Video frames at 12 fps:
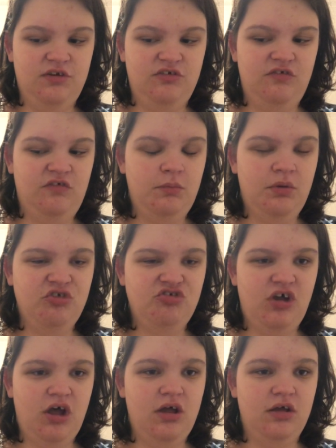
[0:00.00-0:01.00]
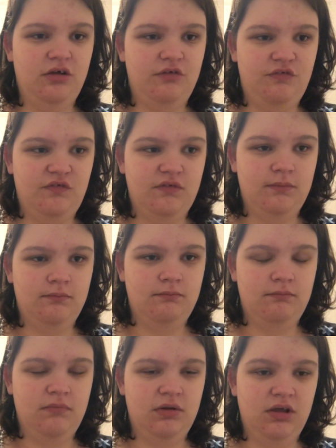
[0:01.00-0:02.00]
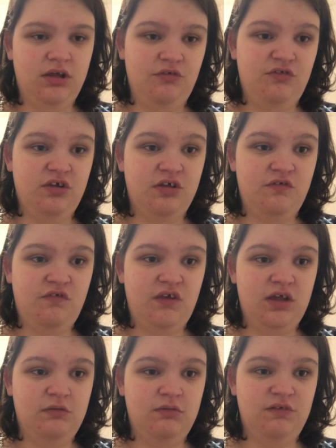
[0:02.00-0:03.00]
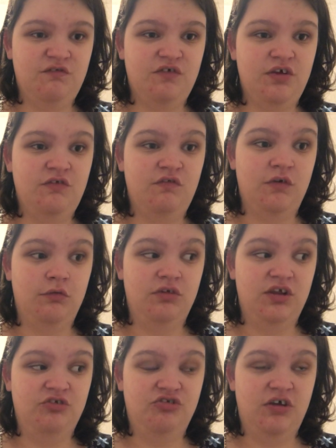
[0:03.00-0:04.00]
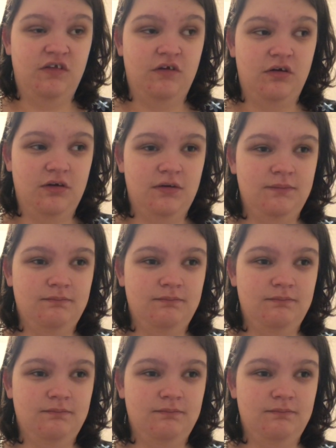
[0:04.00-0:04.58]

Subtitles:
Just a bunch of hugs. Guess you can say we friend-zoned each other.